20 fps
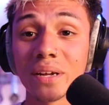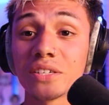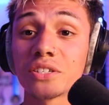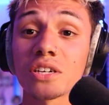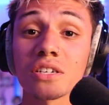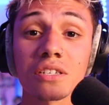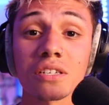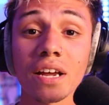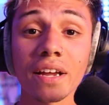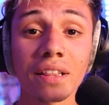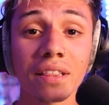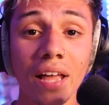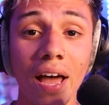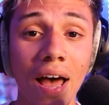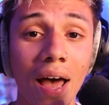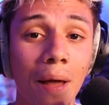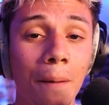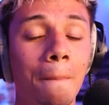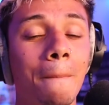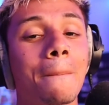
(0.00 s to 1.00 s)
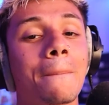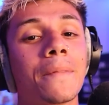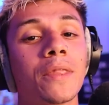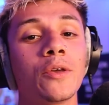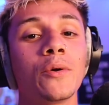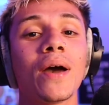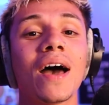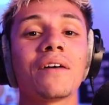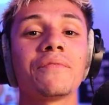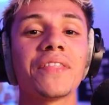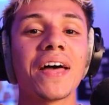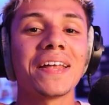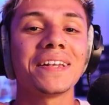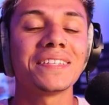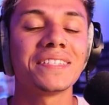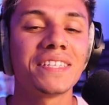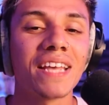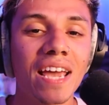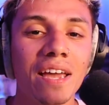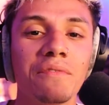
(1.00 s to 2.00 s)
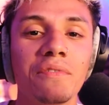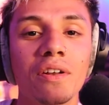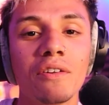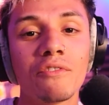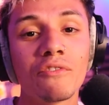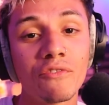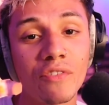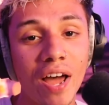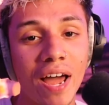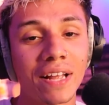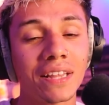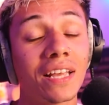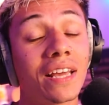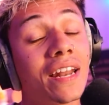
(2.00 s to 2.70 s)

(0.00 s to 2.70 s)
and just like that, you have that David effect.